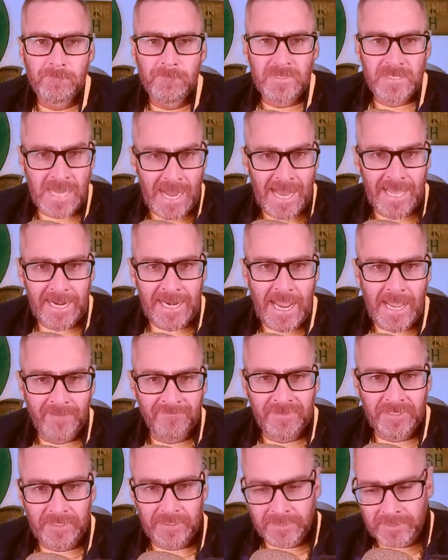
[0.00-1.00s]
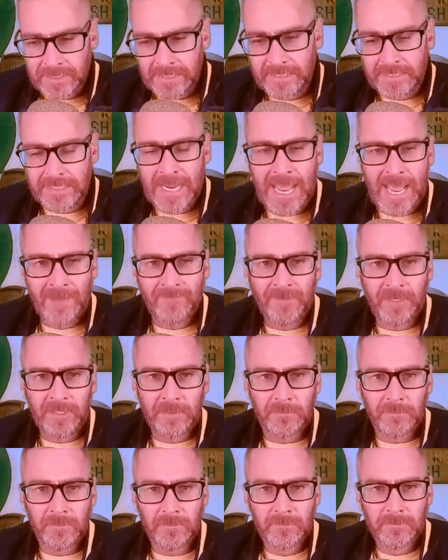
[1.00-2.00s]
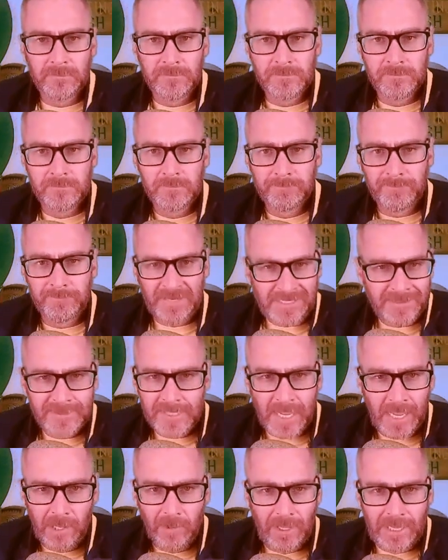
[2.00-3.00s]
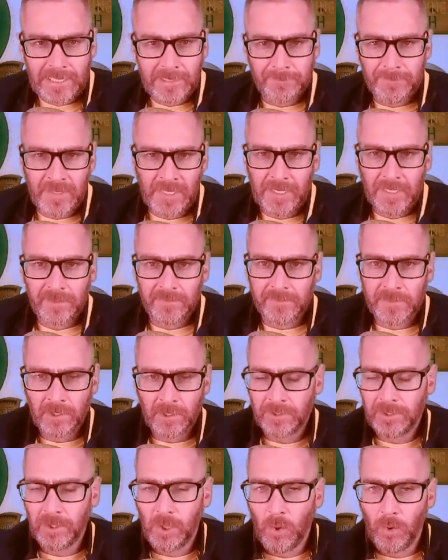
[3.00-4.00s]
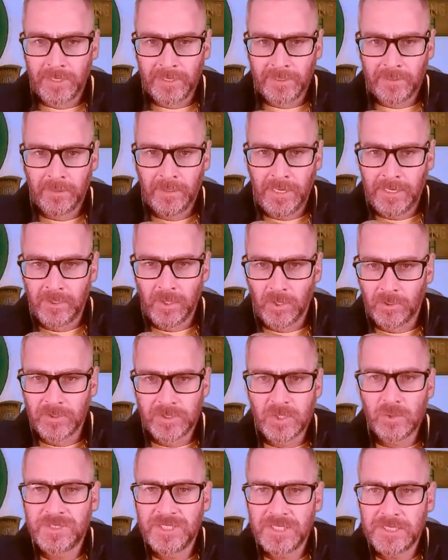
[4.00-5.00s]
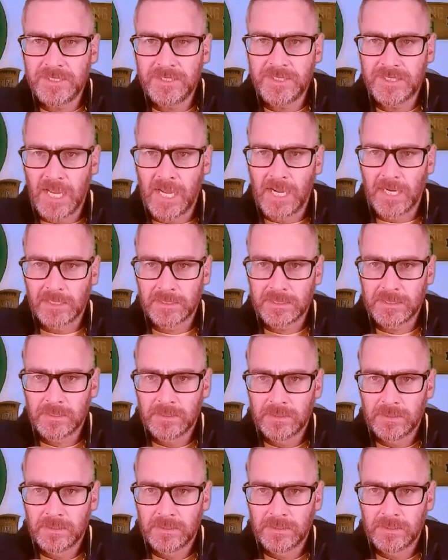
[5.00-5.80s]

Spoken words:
Gotta have it. Need to have it. Beat the hell out of Pitt. They're annoying. And Narduzzi sucks.